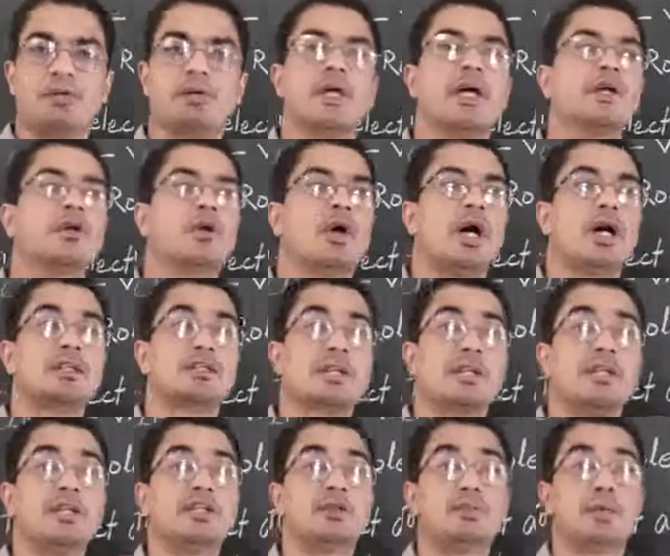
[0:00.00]
they have to
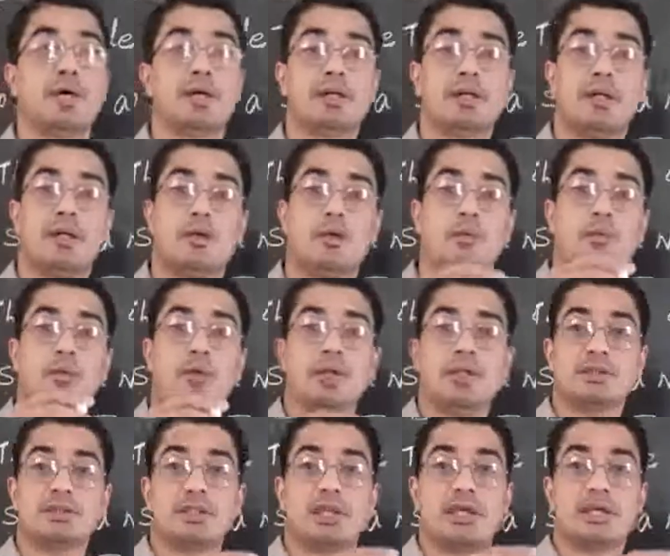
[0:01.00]
ask each party,
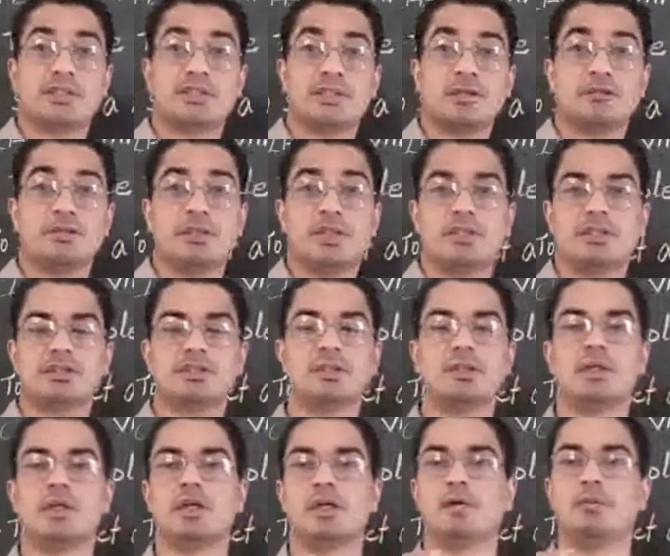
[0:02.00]
please accept this
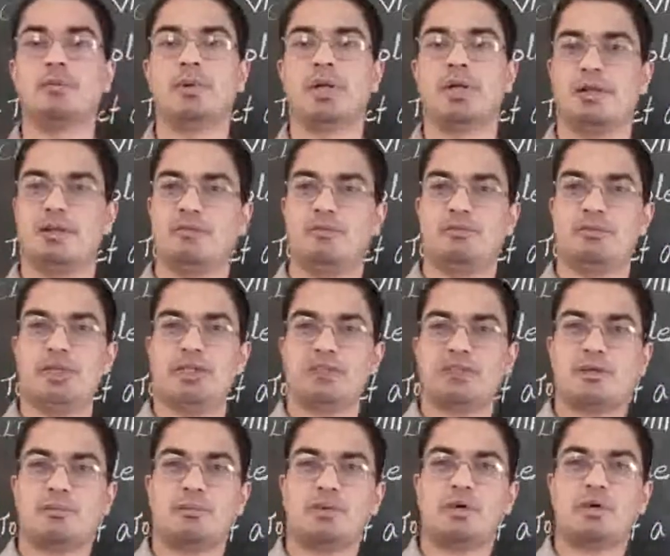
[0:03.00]
bill,
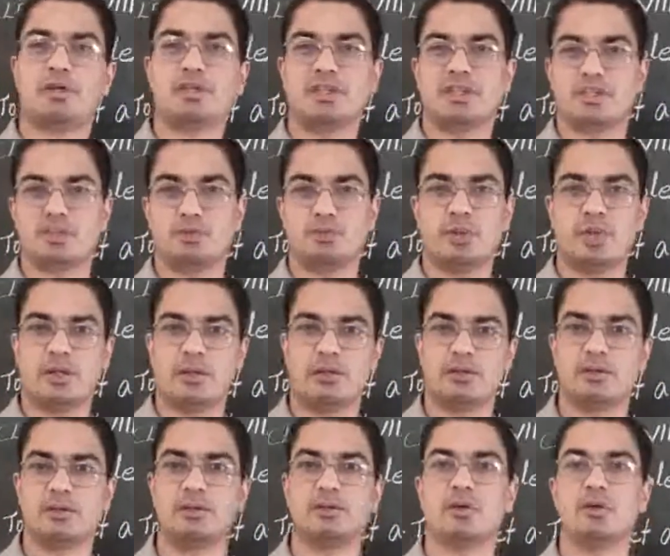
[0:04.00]
please support this bill.
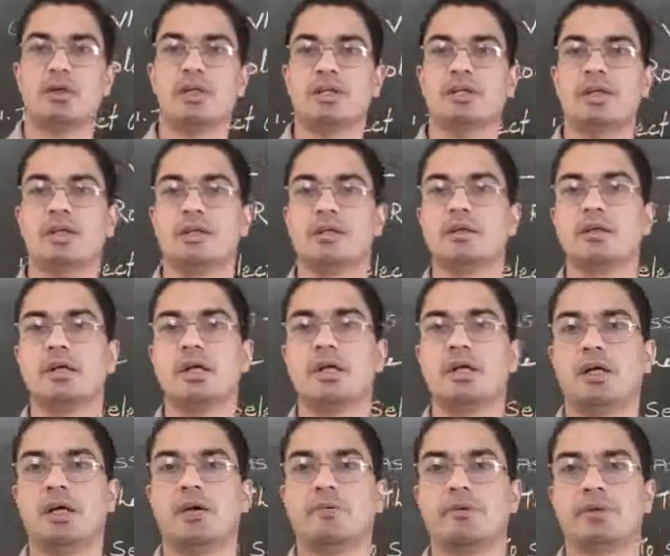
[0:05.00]
Only
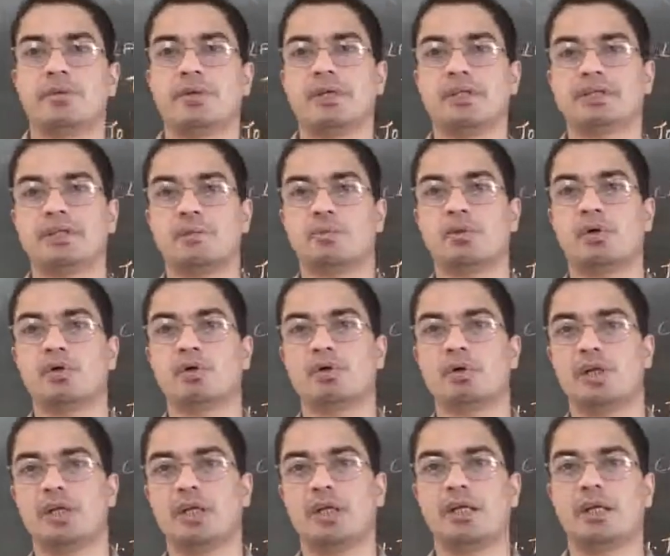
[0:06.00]
then everybody support,
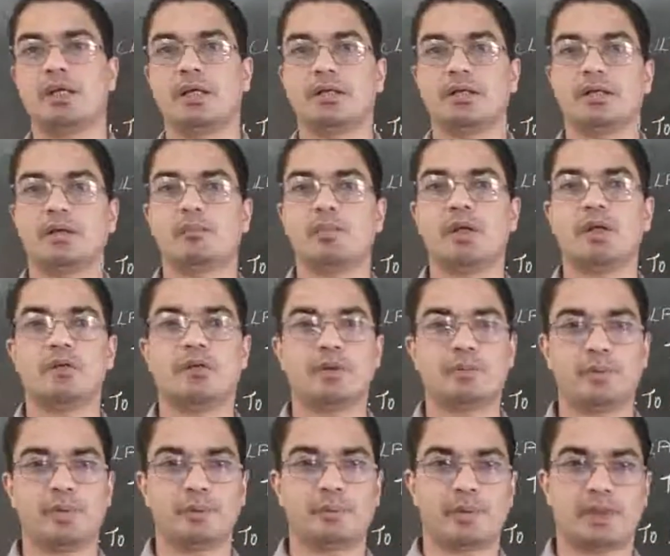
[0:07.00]
only the bill
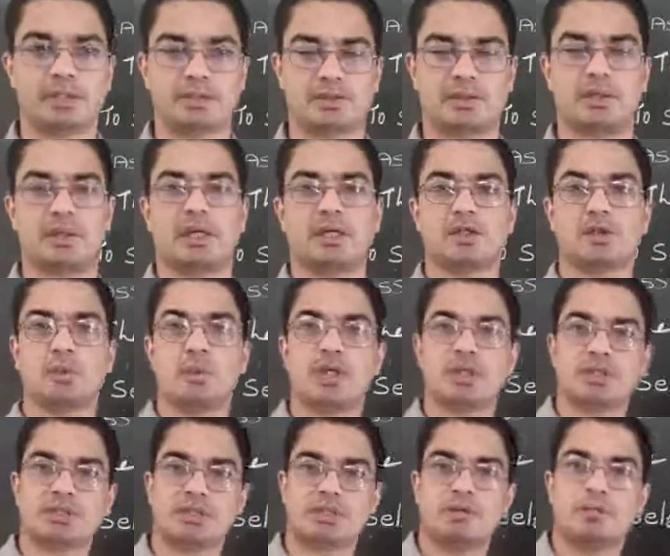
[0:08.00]
will be passed.
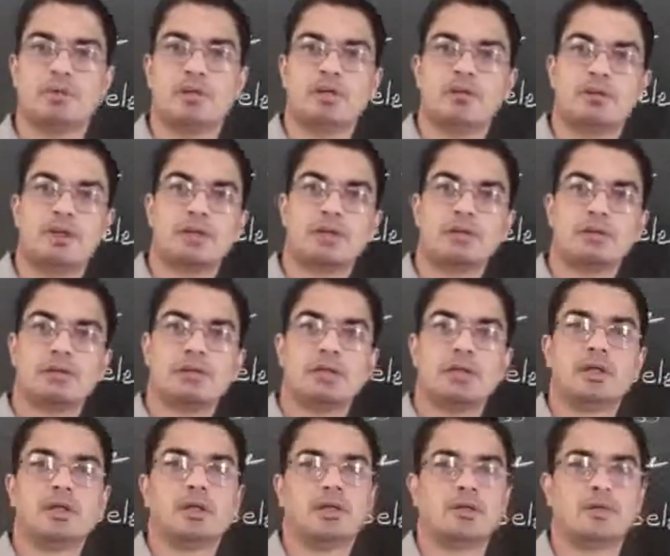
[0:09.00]
Otherwise the bill
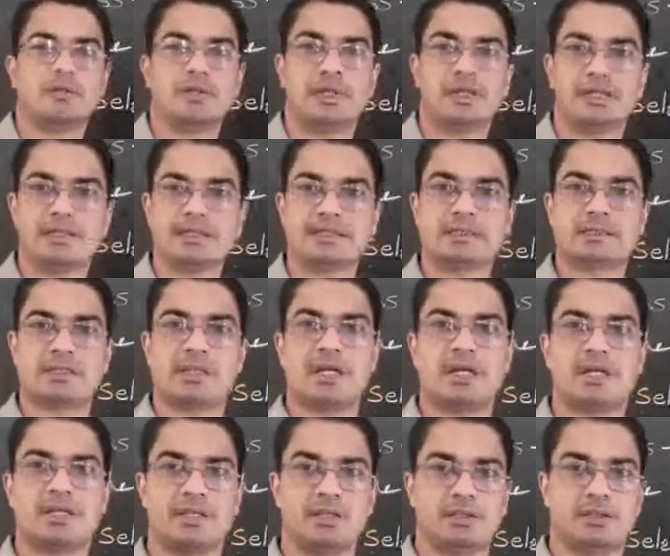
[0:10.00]
will be
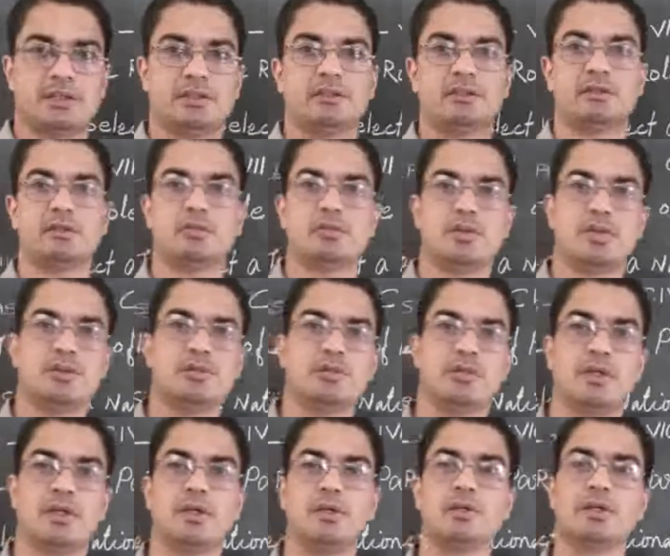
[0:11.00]
discarded if
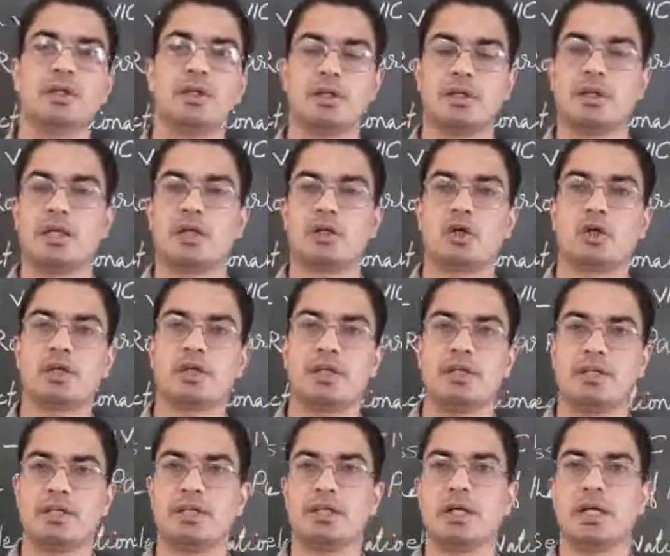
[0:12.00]
they are not
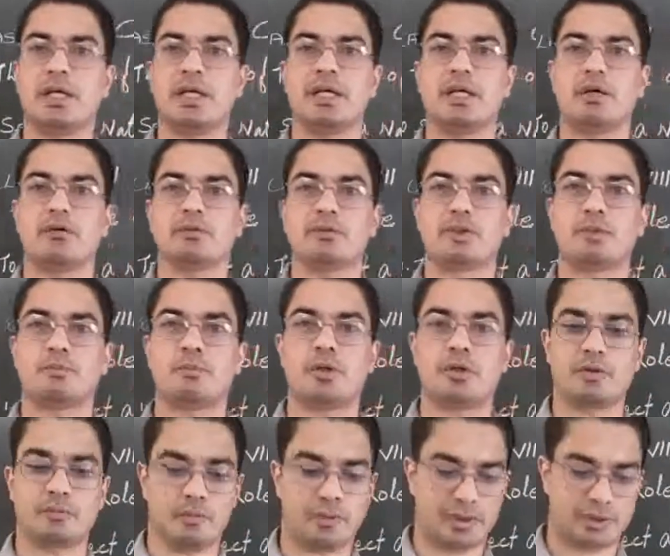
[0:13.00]
getting enough
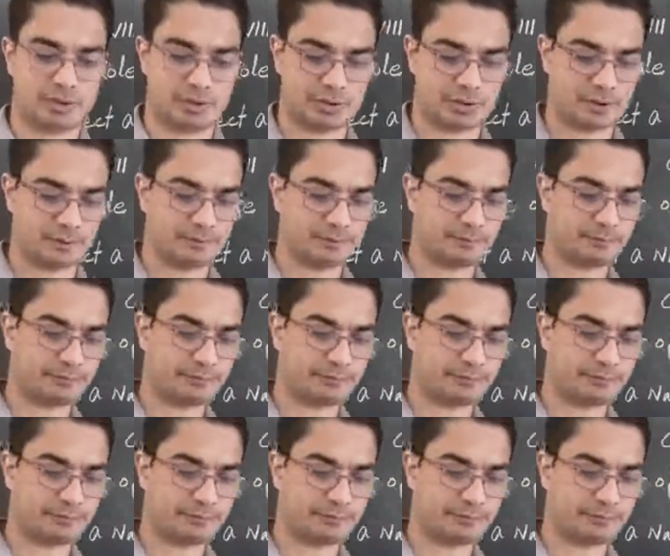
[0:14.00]
support means.